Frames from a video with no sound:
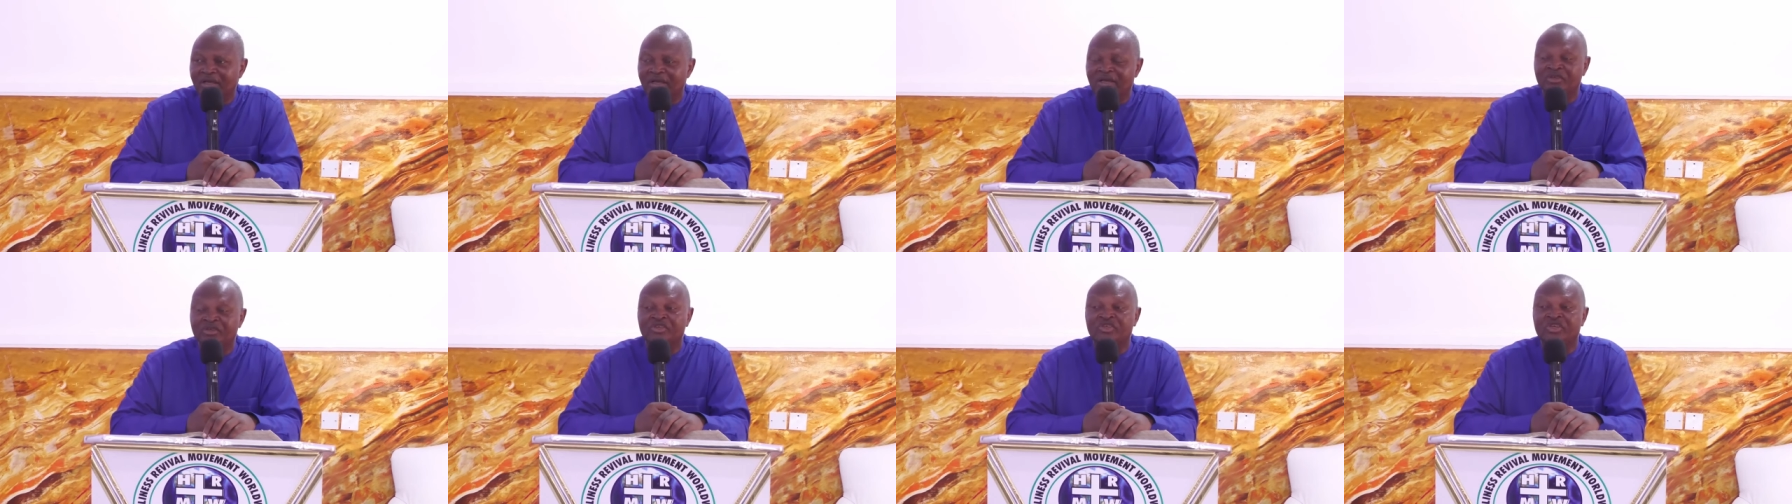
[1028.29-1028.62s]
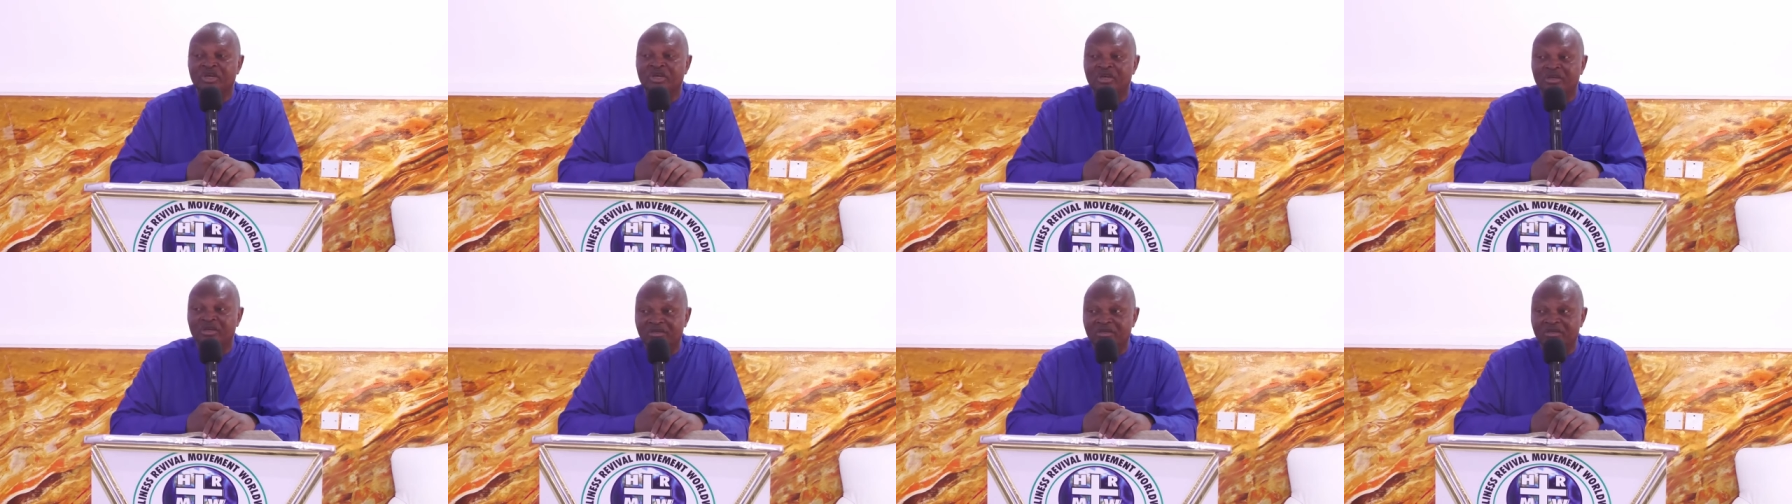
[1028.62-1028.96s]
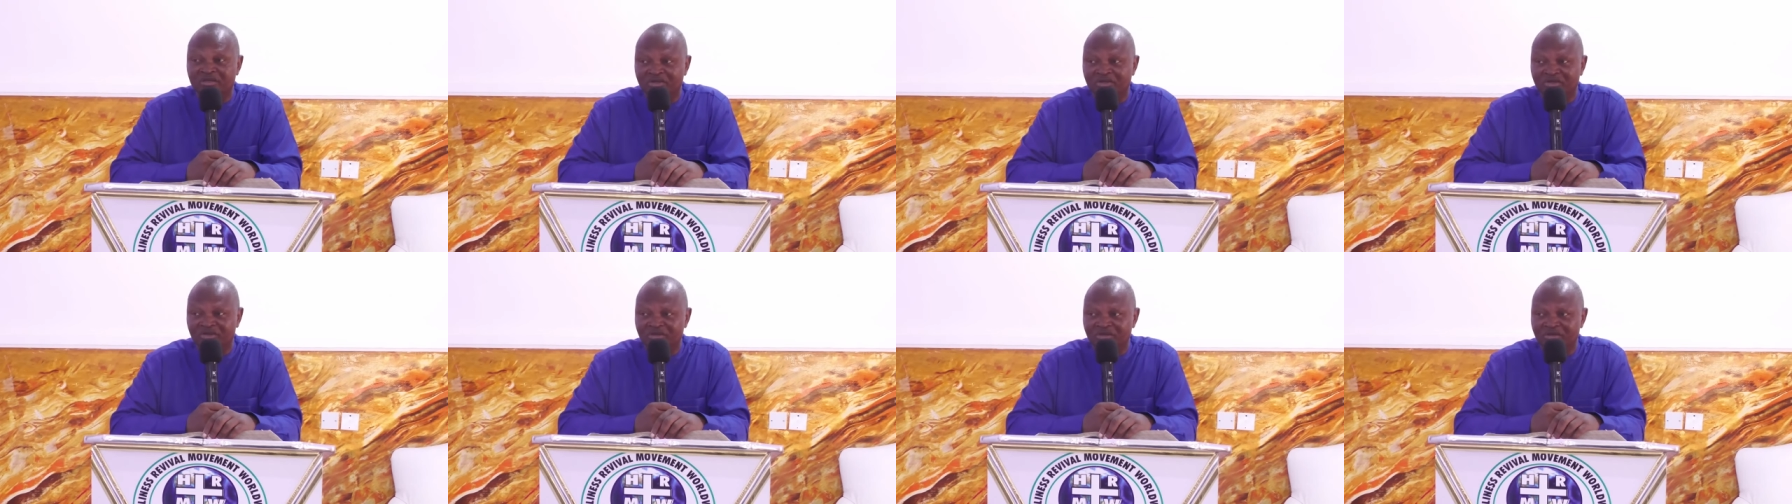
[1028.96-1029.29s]

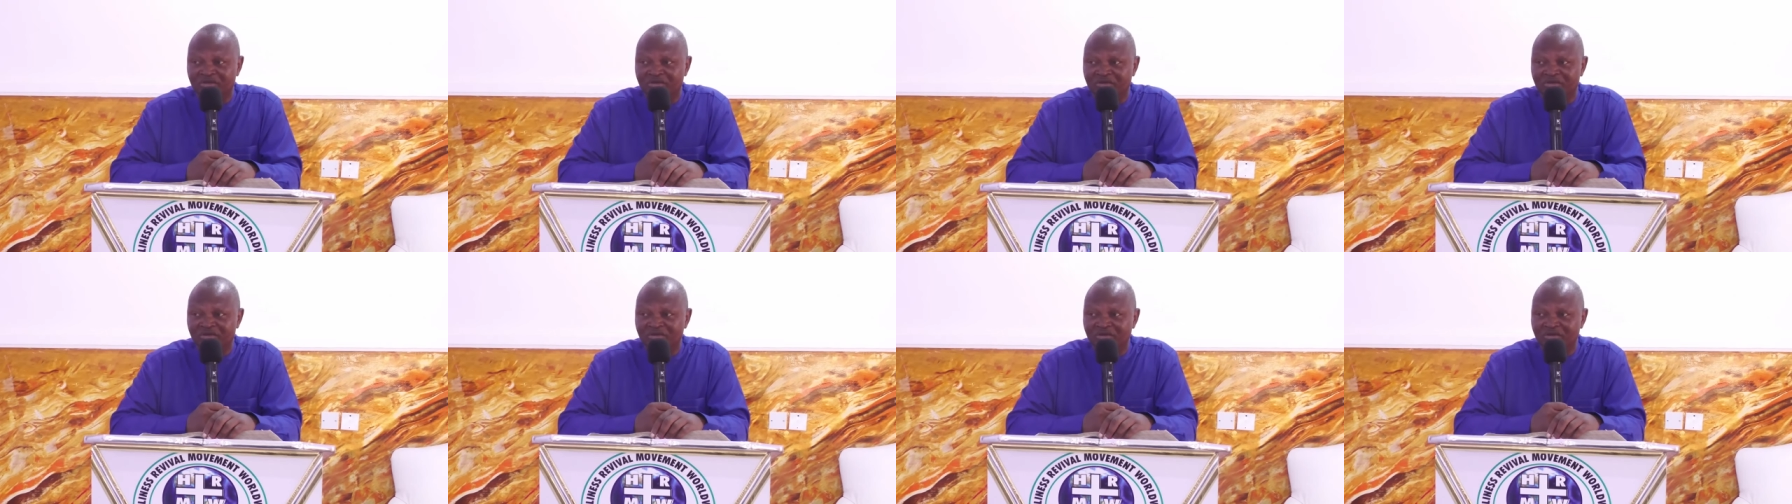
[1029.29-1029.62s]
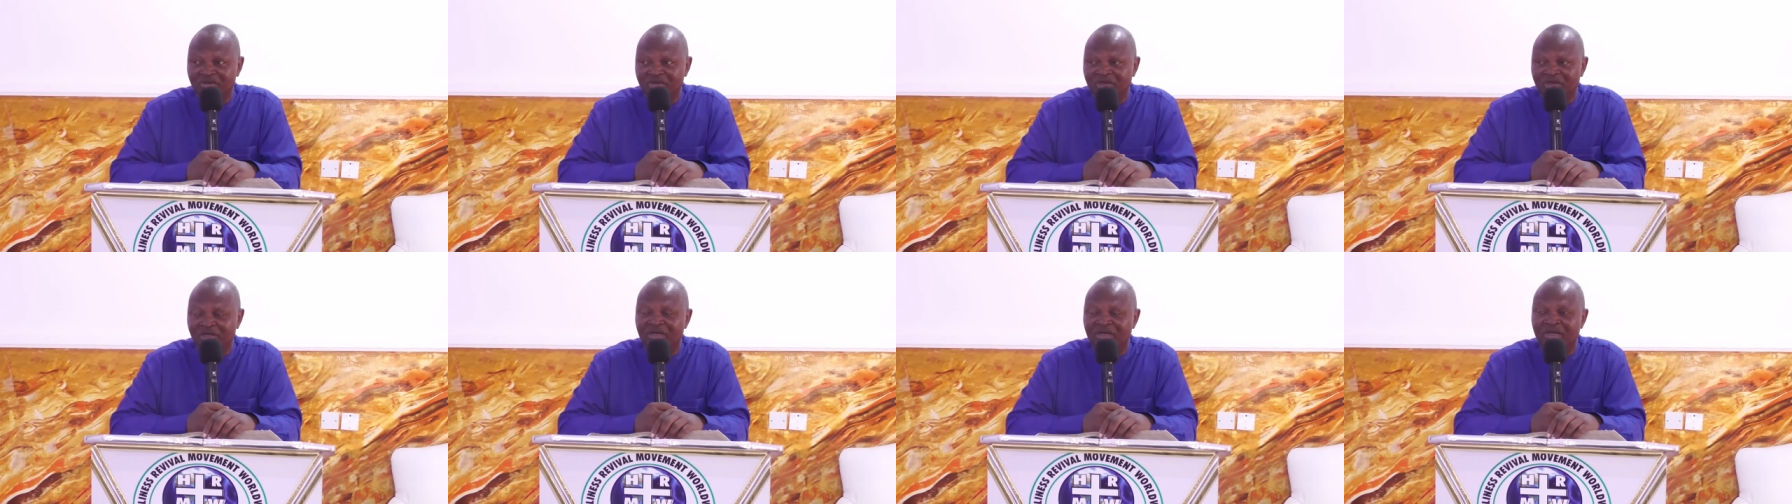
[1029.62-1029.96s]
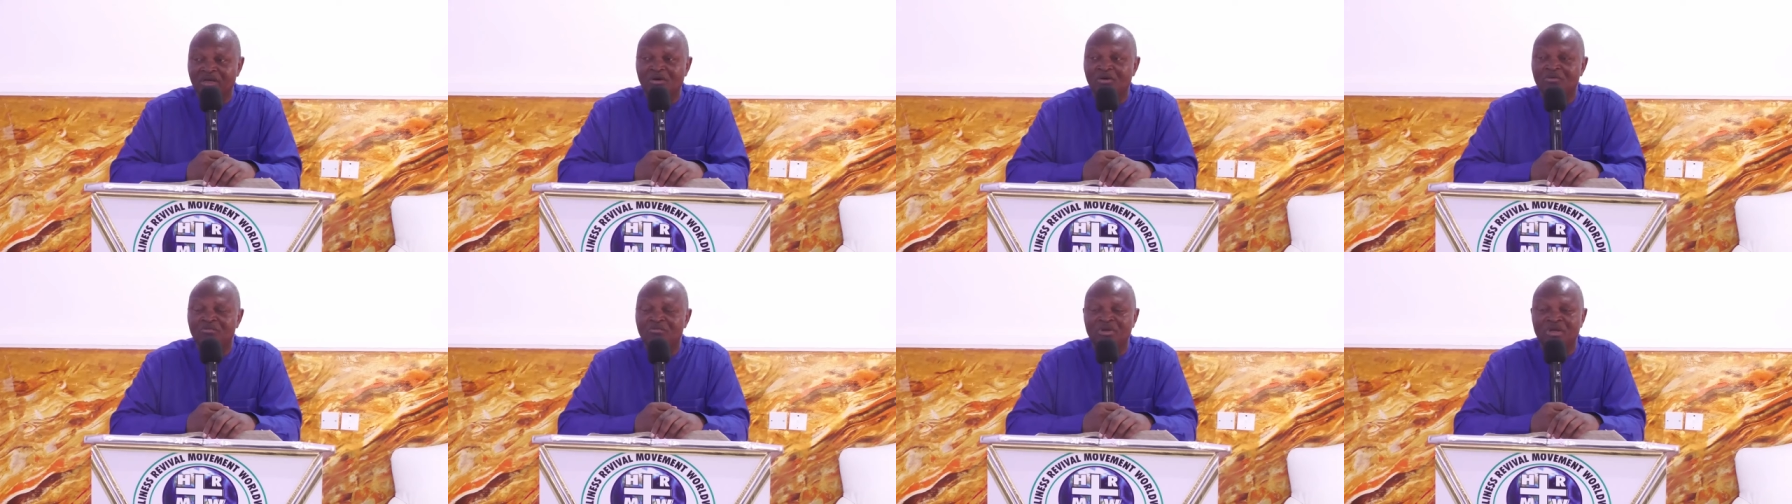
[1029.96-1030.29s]
judge in the
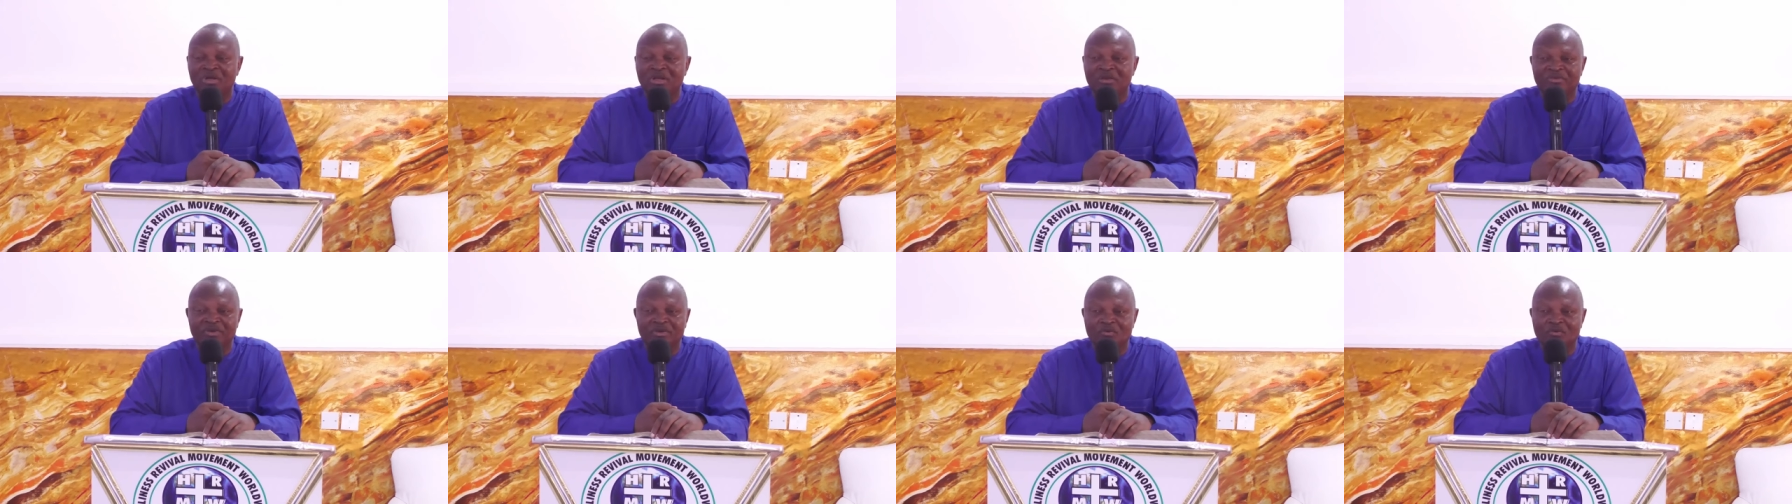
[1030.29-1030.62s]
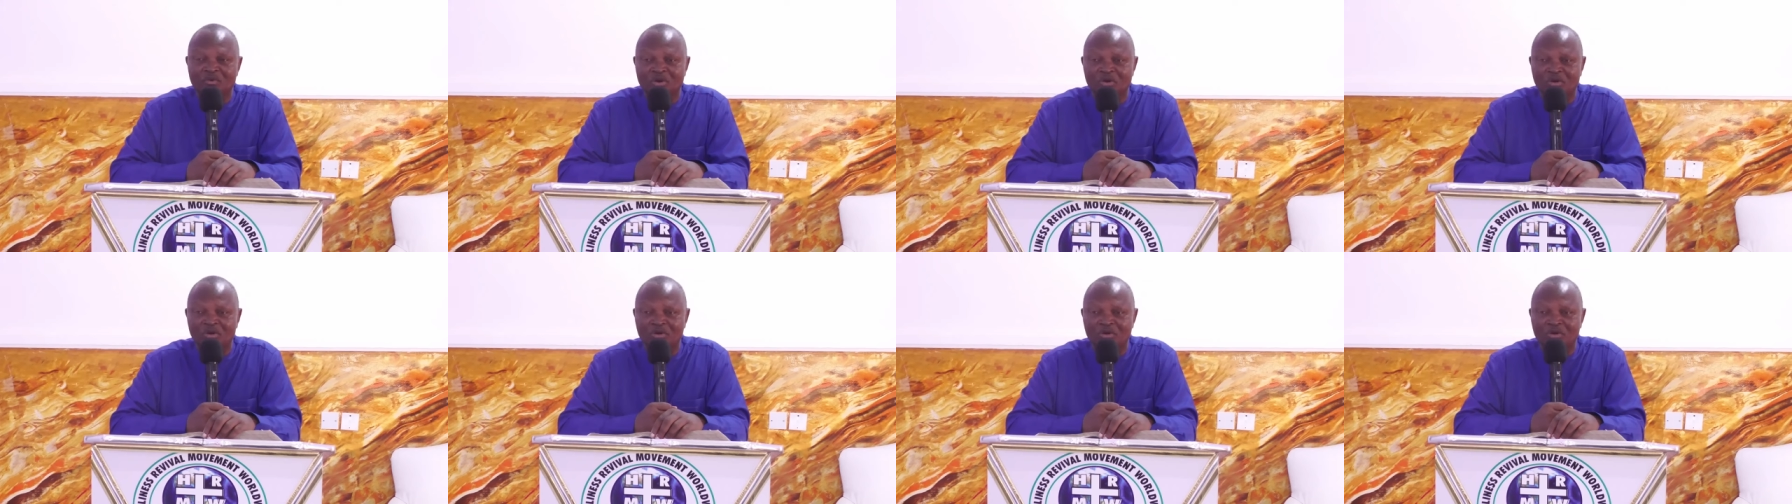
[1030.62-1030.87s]
unbelieving world